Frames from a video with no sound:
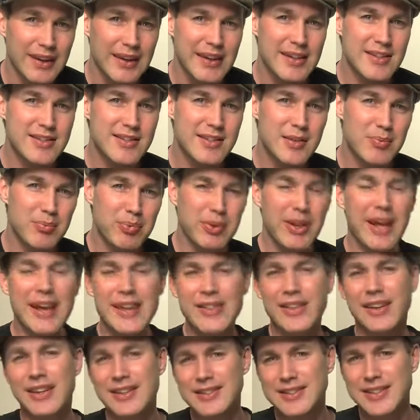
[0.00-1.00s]
is to
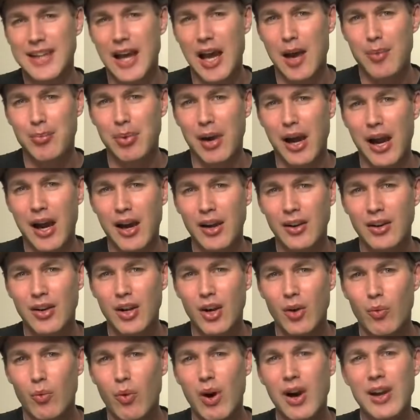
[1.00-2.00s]
play the guitar part
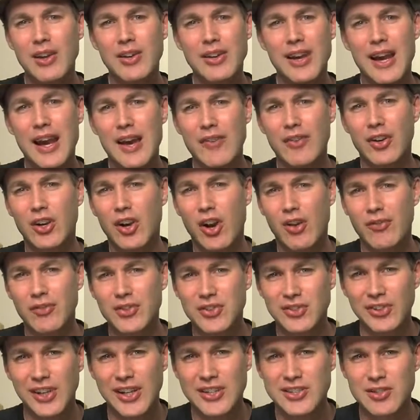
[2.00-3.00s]
while you have a
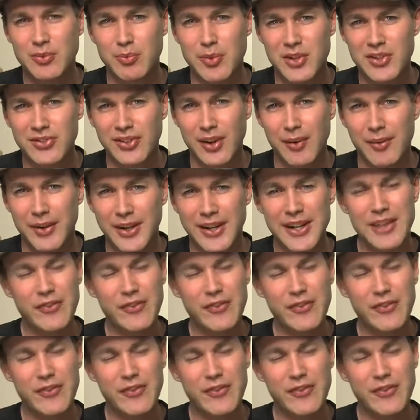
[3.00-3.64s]
conversation with someone.